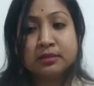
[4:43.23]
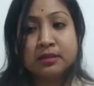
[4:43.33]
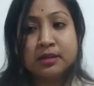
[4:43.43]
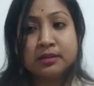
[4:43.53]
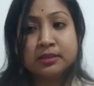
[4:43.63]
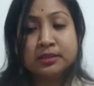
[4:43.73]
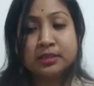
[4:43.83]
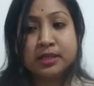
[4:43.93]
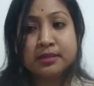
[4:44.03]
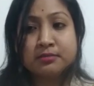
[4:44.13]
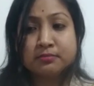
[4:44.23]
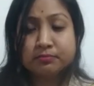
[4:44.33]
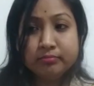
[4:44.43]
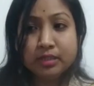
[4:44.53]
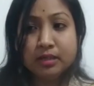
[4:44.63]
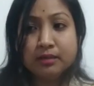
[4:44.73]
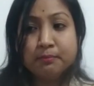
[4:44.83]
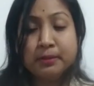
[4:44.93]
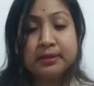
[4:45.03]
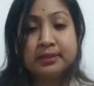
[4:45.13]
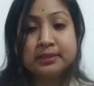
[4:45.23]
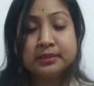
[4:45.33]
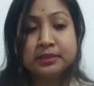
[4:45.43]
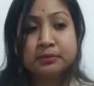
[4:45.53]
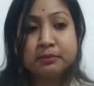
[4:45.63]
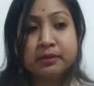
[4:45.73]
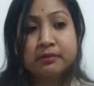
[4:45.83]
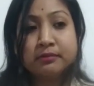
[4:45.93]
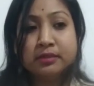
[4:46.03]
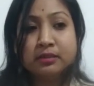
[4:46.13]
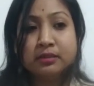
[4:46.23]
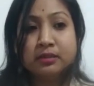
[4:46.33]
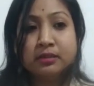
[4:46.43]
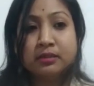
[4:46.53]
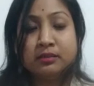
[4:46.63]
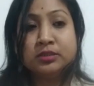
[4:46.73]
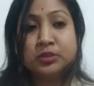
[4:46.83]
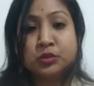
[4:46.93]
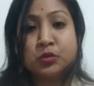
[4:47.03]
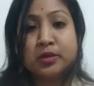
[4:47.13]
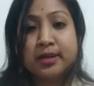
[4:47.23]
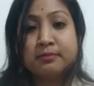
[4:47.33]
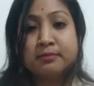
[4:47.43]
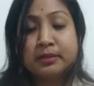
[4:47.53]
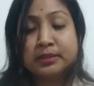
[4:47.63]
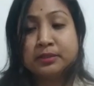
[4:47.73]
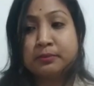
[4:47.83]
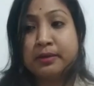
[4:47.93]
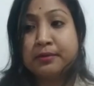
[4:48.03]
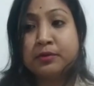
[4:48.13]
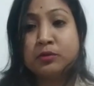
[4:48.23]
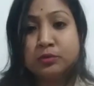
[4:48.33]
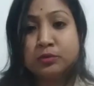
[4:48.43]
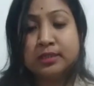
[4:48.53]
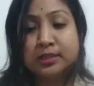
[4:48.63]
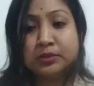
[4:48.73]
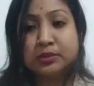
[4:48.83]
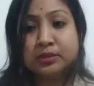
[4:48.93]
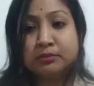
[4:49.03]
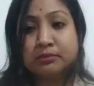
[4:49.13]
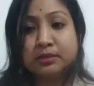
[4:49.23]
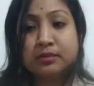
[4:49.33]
learners and parents is very strong and is very good relationship there.